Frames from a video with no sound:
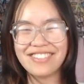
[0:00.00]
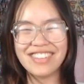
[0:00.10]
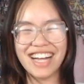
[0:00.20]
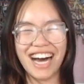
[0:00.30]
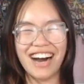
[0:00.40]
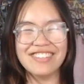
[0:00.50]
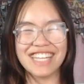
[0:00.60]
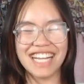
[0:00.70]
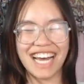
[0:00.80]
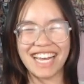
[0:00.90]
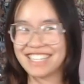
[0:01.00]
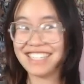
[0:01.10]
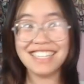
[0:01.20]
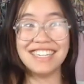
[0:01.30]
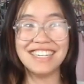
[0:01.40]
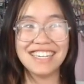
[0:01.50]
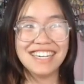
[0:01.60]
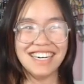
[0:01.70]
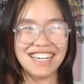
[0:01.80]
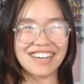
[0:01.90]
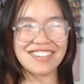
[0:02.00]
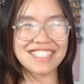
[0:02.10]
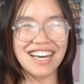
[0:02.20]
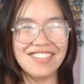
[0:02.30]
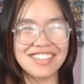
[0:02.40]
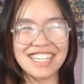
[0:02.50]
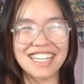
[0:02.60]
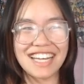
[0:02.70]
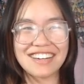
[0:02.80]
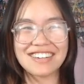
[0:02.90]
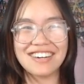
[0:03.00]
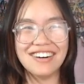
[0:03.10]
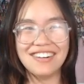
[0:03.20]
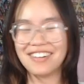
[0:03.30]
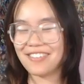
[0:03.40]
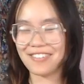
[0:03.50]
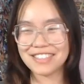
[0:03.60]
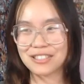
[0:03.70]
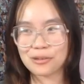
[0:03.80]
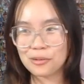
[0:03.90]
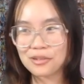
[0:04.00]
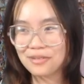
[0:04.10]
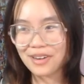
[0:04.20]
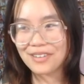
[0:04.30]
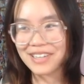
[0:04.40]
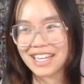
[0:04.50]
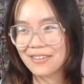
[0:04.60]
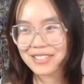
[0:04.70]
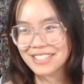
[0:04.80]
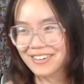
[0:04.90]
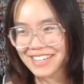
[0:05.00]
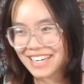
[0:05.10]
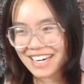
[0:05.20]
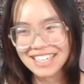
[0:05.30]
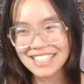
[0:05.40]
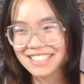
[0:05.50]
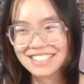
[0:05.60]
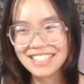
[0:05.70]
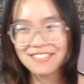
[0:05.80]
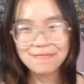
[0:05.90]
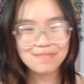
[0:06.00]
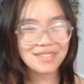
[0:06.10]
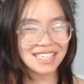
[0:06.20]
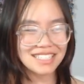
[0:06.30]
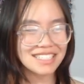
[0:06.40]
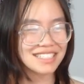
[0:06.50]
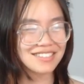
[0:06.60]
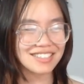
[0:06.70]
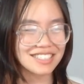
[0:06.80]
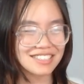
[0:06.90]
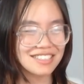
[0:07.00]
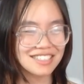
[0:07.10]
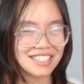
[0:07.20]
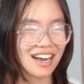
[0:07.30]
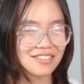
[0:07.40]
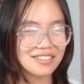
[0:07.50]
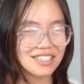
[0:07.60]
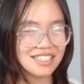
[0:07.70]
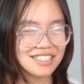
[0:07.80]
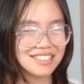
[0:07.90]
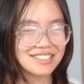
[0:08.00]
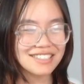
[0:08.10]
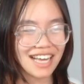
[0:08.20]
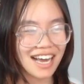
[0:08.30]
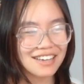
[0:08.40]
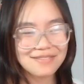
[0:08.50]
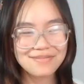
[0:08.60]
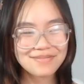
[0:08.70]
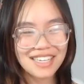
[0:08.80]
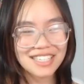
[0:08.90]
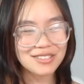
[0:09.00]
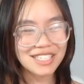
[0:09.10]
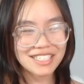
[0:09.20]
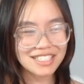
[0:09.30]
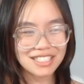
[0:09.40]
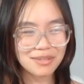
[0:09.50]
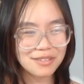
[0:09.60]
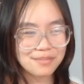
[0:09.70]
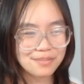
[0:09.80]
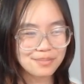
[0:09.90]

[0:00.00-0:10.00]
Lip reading: I'm like what's happening? Like, oh, like, what's so cool about me? Like, what's going on? You know? It just didn't feel, yeah. So that is ridiculous to me.